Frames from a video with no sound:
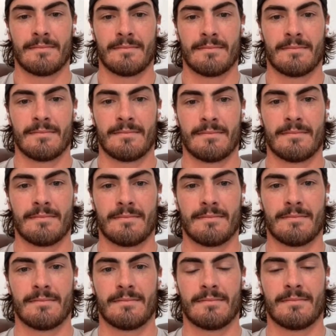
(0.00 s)

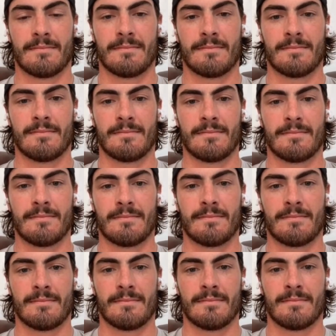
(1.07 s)

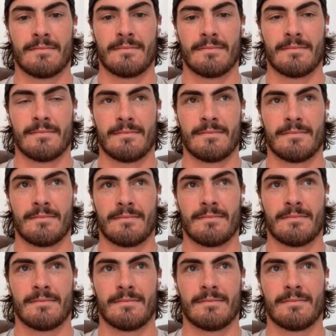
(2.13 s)

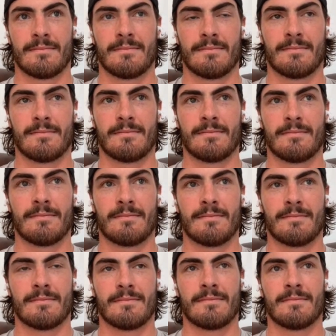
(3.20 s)

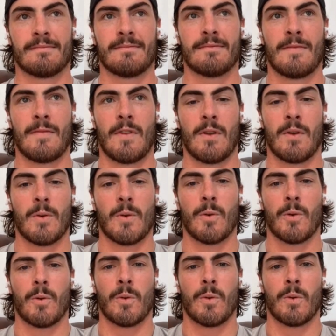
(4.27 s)

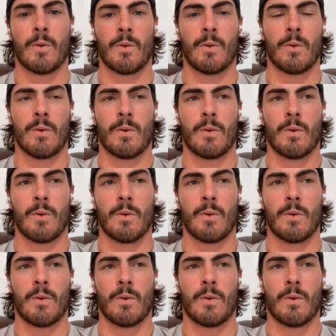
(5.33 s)
(silent)